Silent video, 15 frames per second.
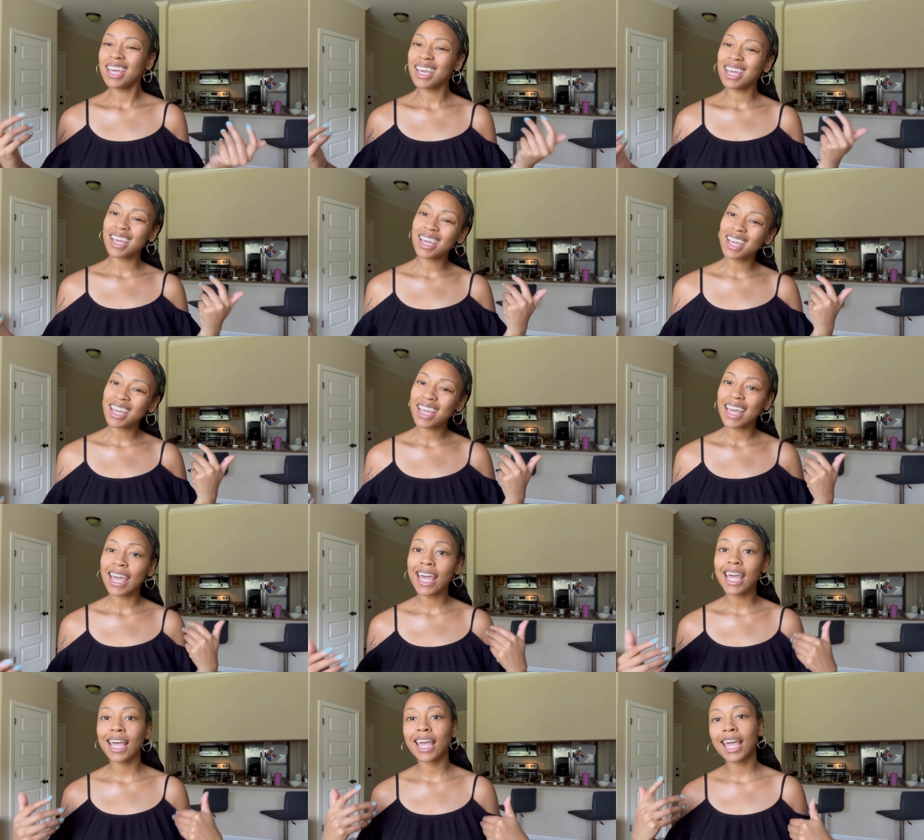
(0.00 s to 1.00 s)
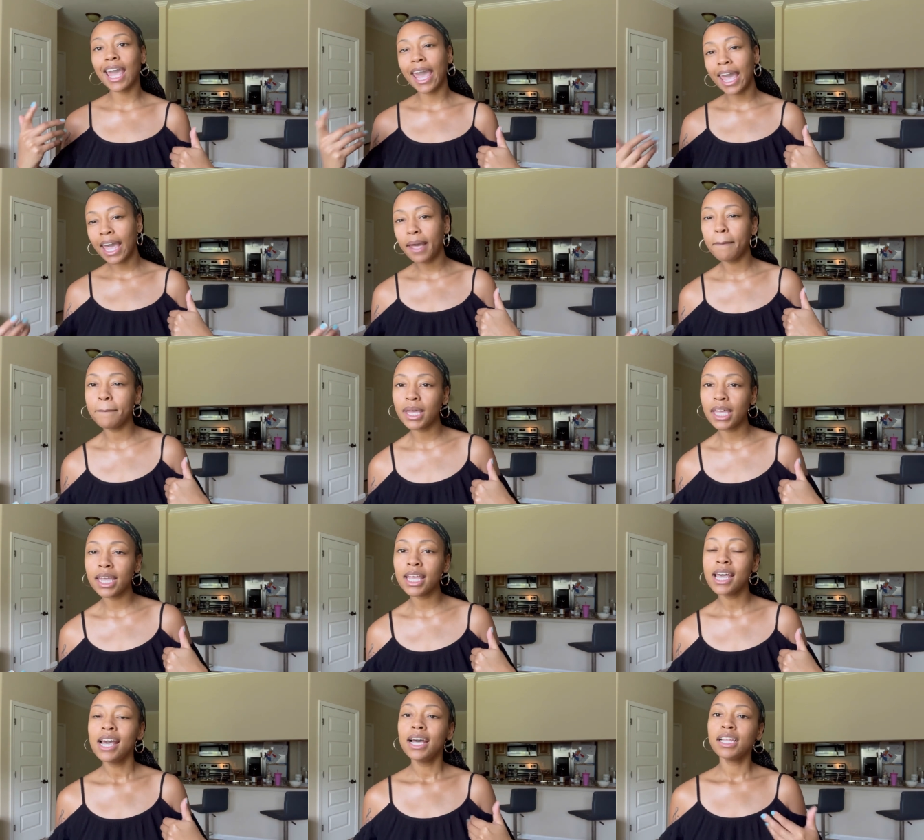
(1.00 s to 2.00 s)
it can
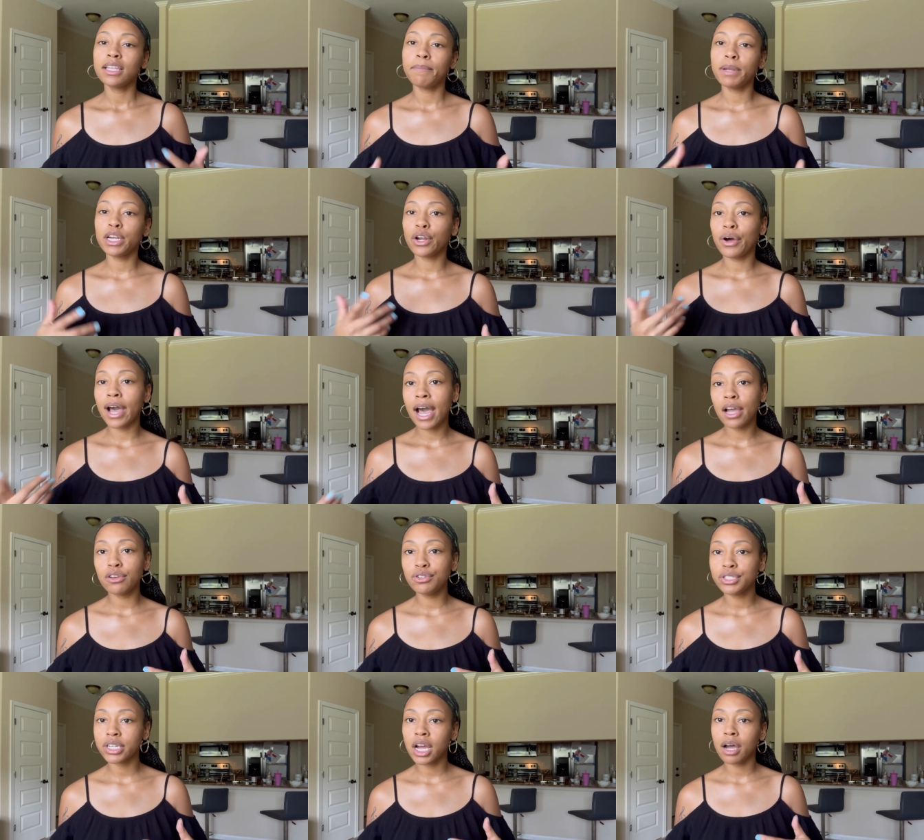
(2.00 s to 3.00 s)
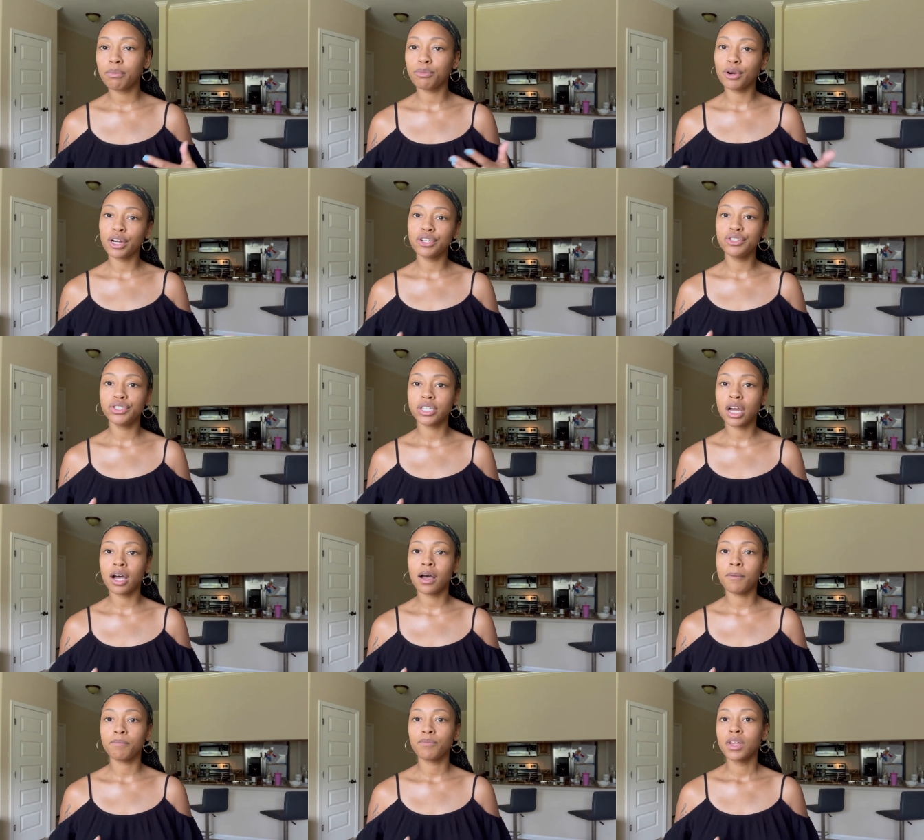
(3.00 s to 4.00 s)
be, depending on how you shop, where you
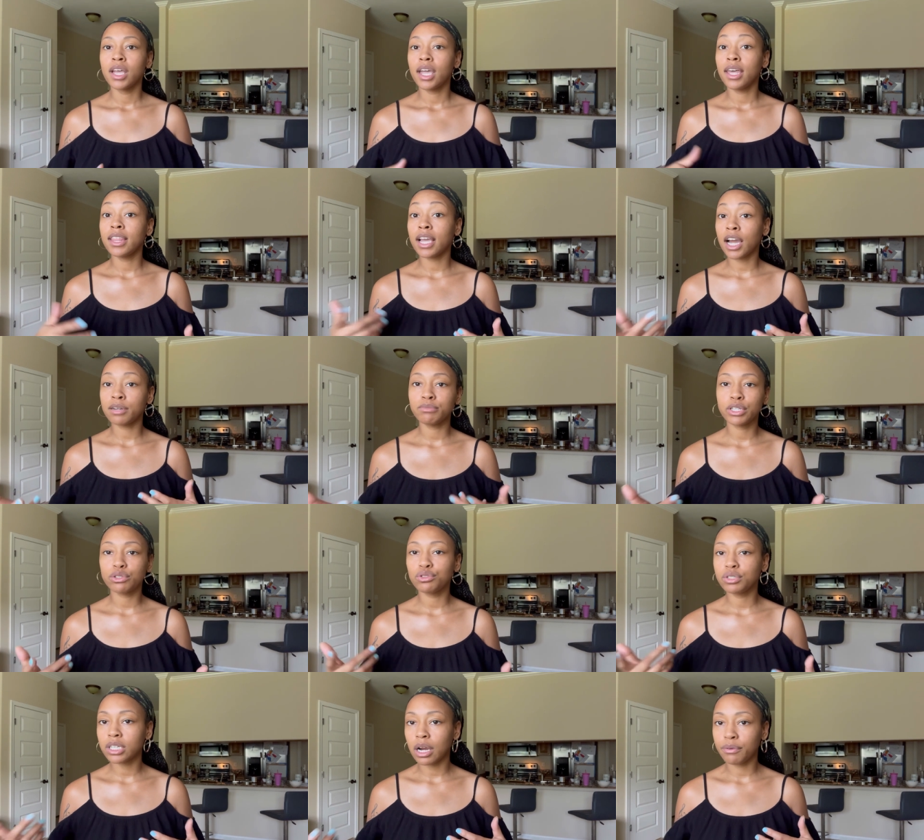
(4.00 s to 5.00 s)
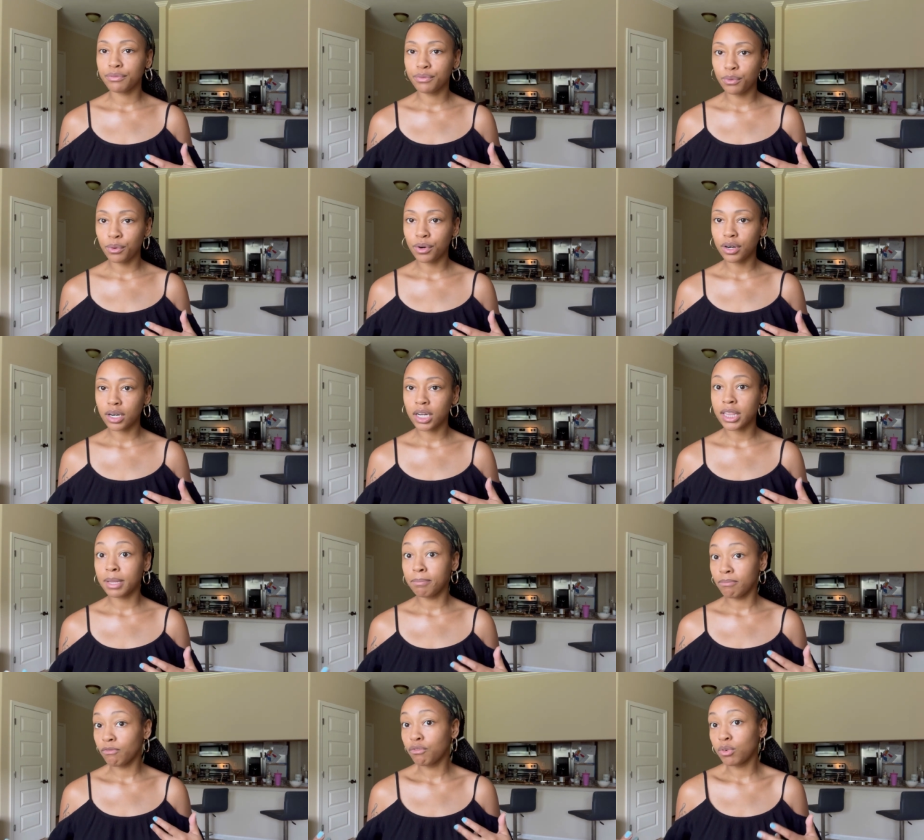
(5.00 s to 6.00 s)
shop, and the items that you shop for,
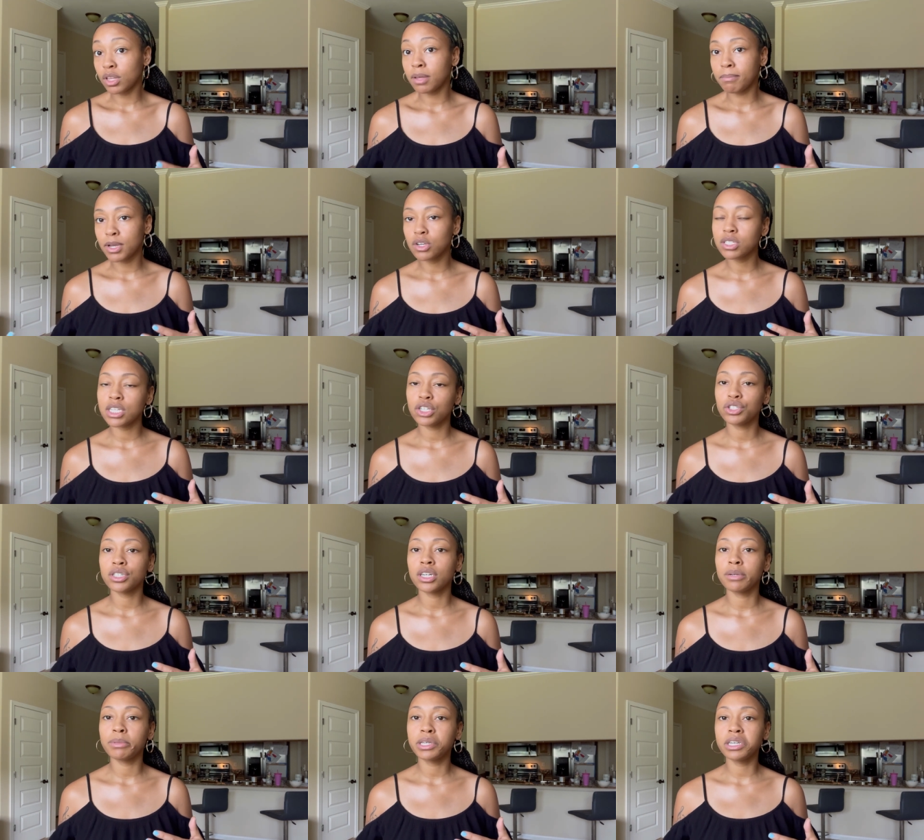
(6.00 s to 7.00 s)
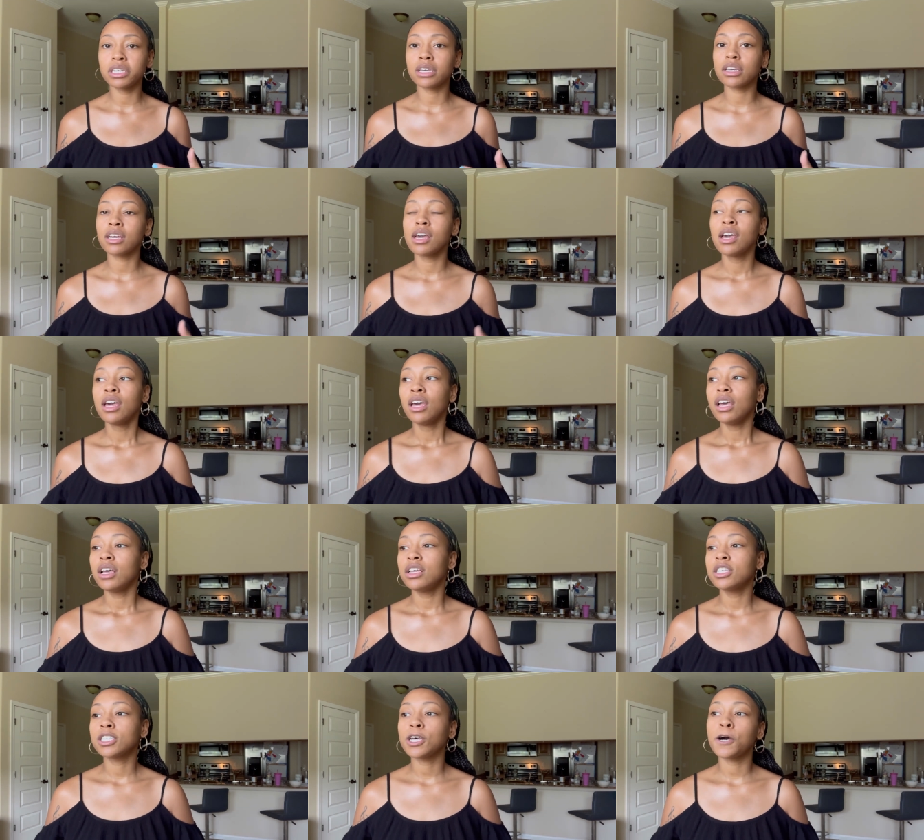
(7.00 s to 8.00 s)
and for the meals that you're going to be cooking.
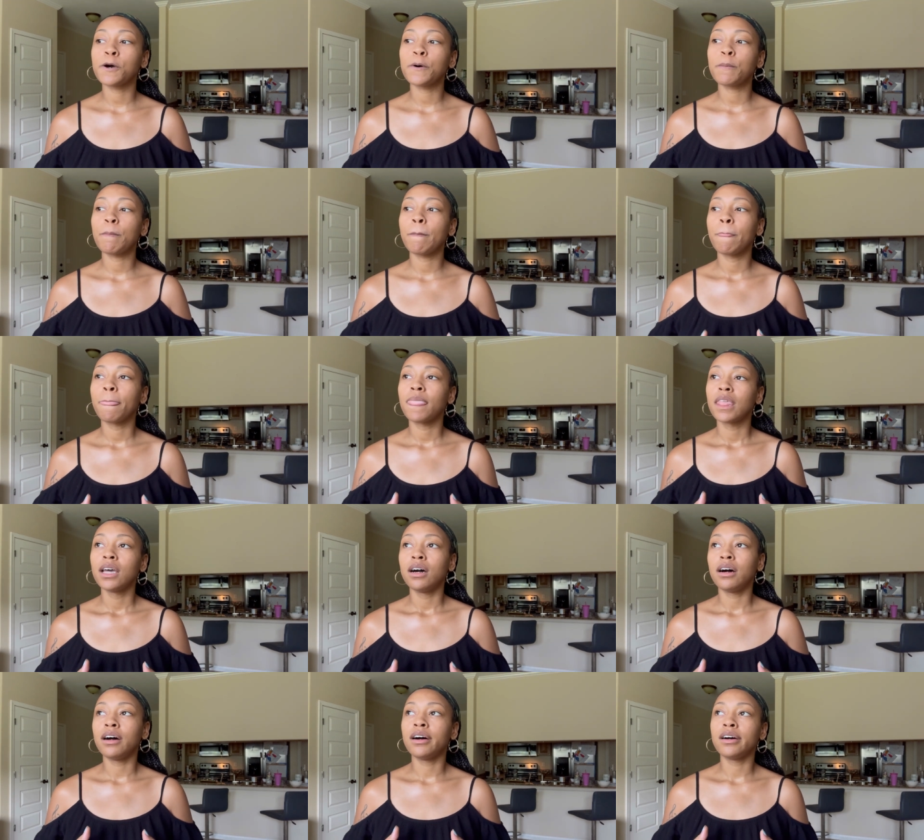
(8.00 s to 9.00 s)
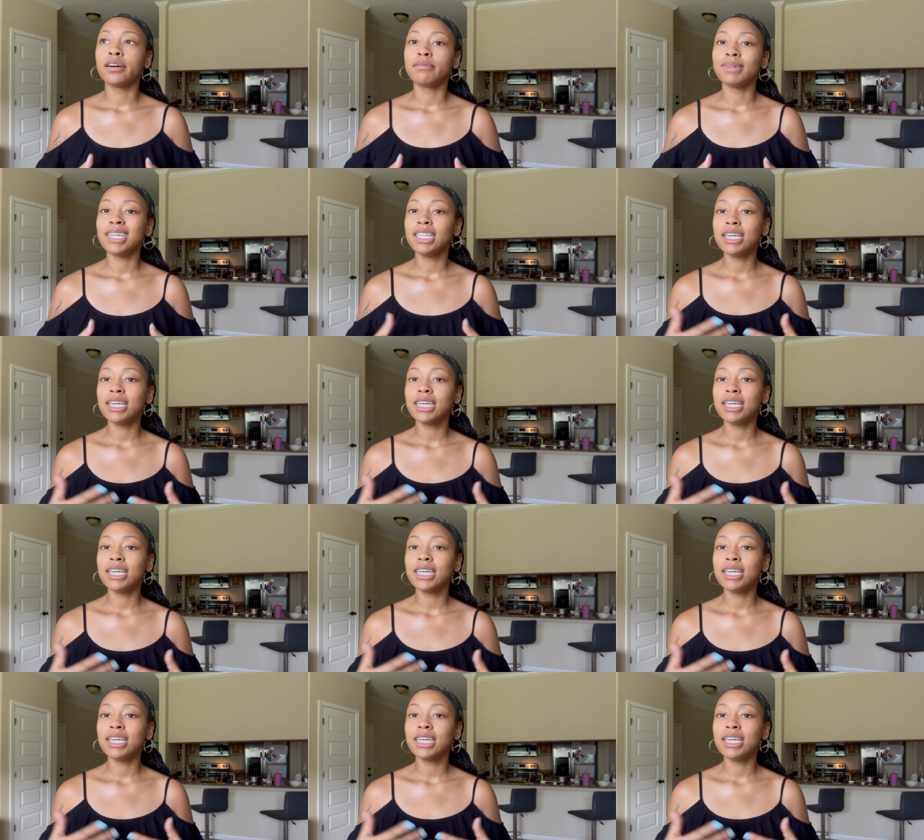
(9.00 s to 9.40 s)
And so it